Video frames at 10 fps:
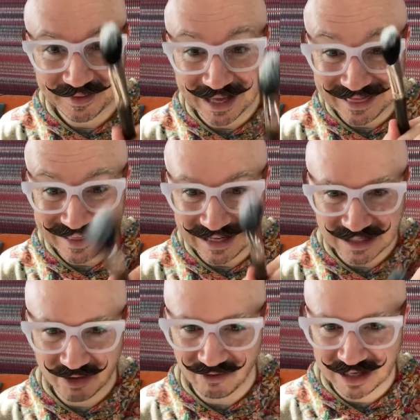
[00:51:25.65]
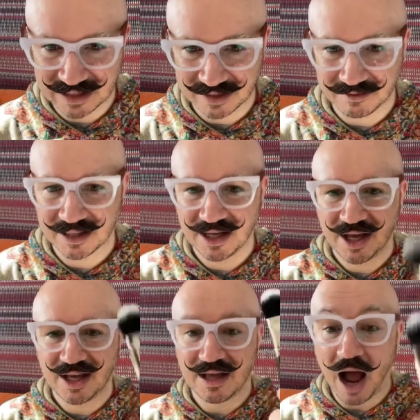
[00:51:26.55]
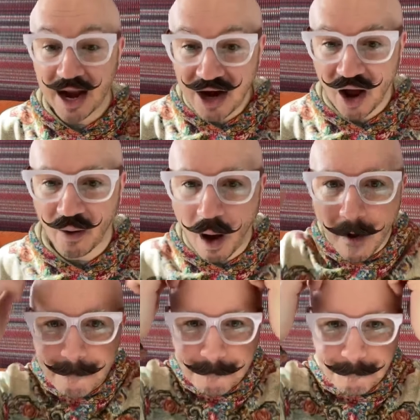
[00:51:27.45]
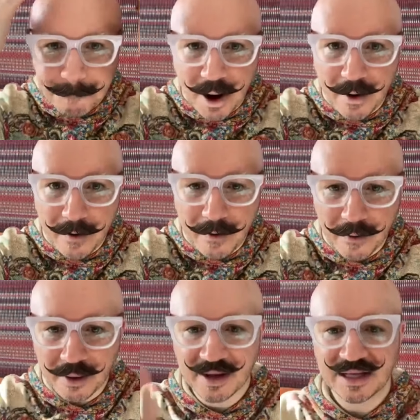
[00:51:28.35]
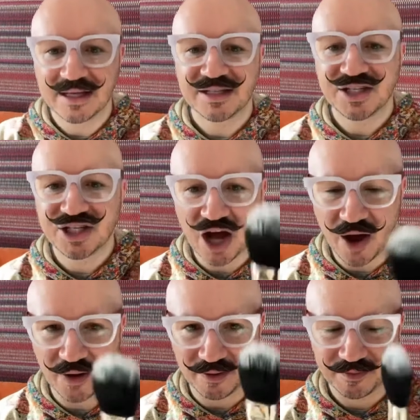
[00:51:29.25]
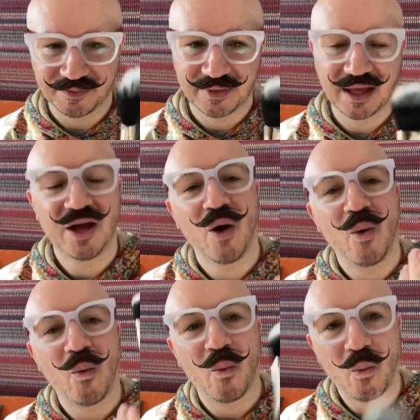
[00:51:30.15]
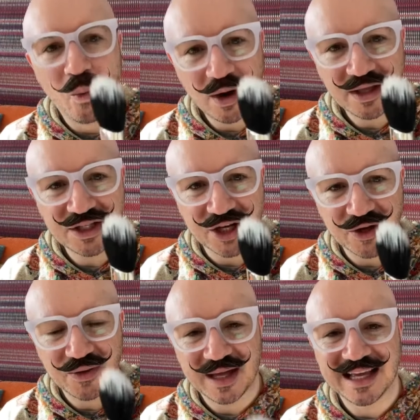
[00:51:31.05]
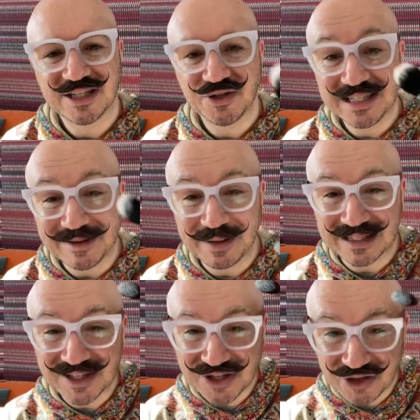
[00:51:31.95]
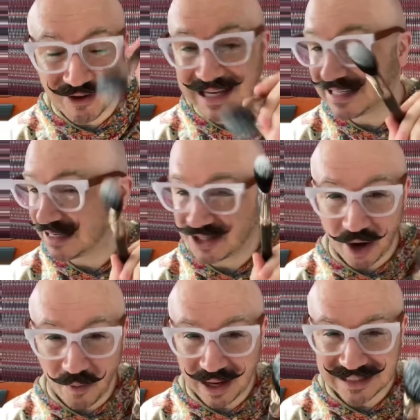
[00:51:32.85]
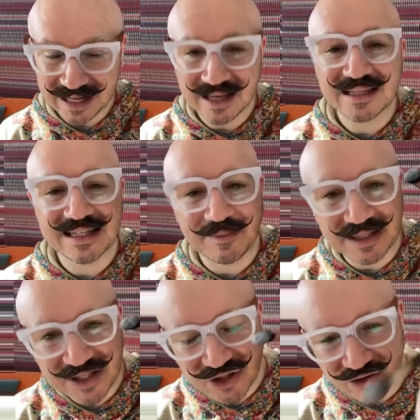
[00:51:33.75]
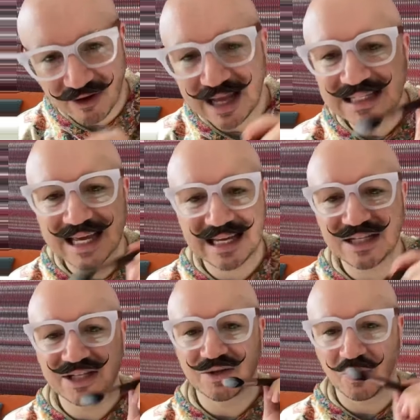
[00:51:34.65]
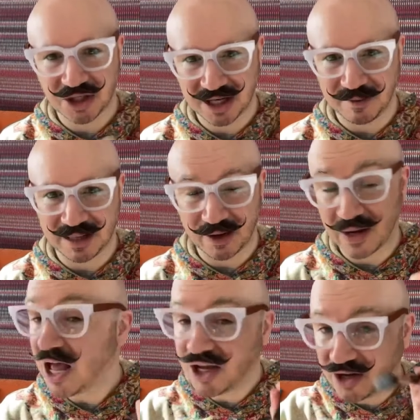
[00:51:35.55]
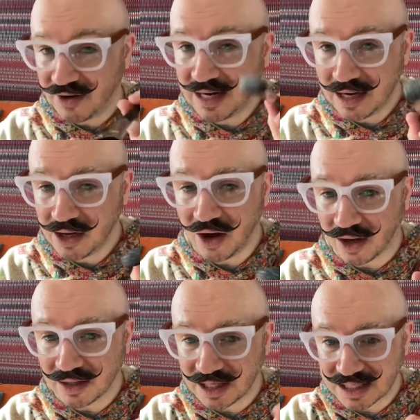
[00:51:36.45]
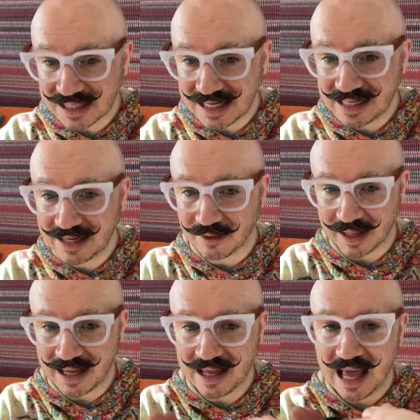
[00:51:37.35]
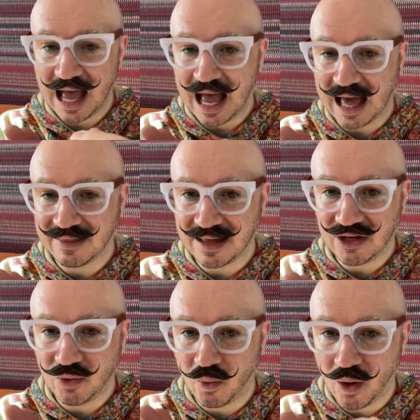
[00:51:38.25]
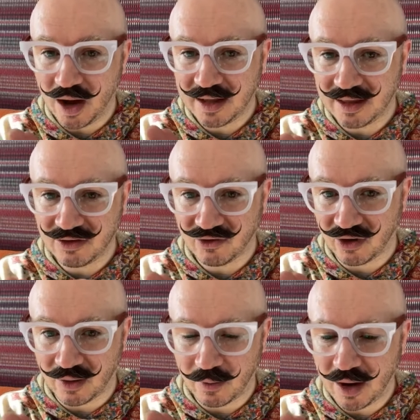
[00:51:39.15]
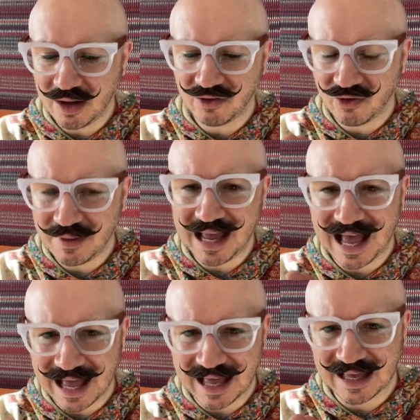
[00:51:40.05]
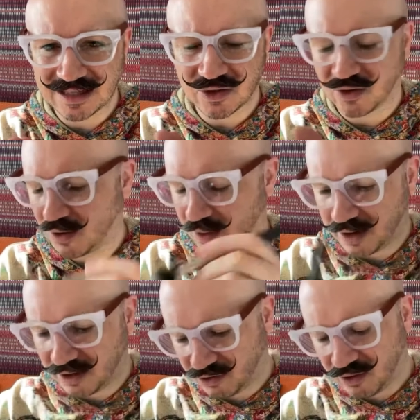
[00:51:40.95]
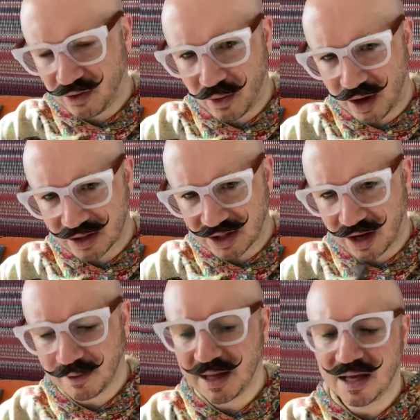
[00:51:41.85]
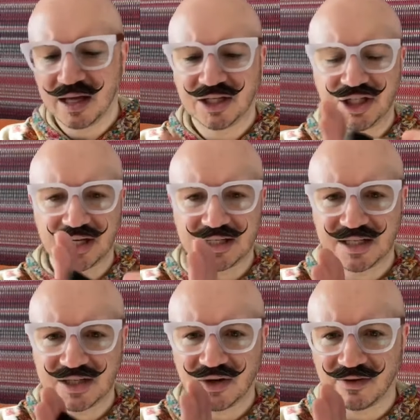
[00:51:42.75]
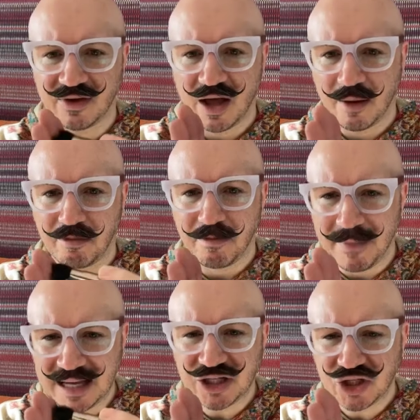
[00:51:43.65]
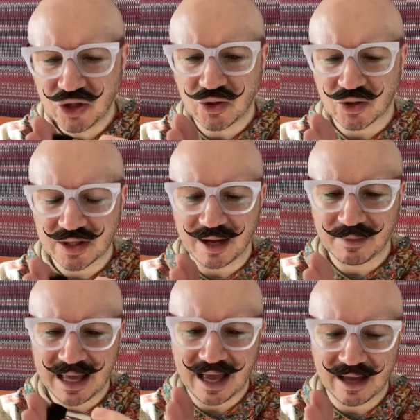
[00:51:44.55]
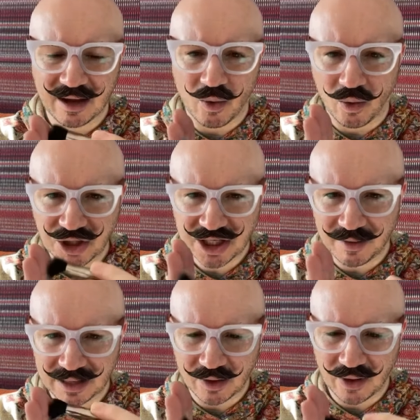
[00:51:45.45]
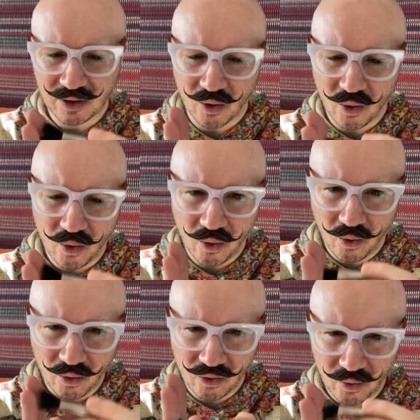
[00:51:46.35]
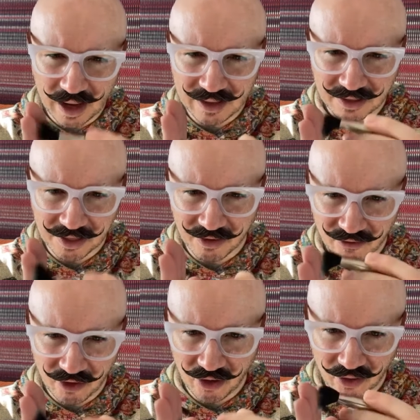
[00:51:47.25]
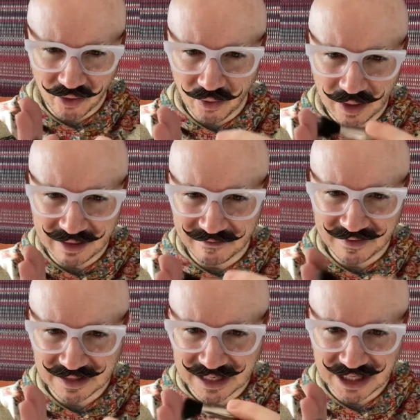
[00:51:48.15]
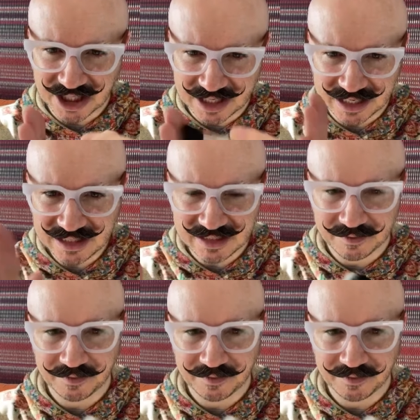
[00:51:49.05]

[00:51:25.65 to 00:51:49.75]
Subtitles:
And that's the reason. I know. So, what you do is you dip it straight in. Don't wet it. Dip it straight into the washing up liquid. You don't need a lot. You just need a little bit. And then you work it through. I work it through my hand or I work it through on the worktop just to sort of make sure that I'm getting washing up liquid all the way through where that foundation is.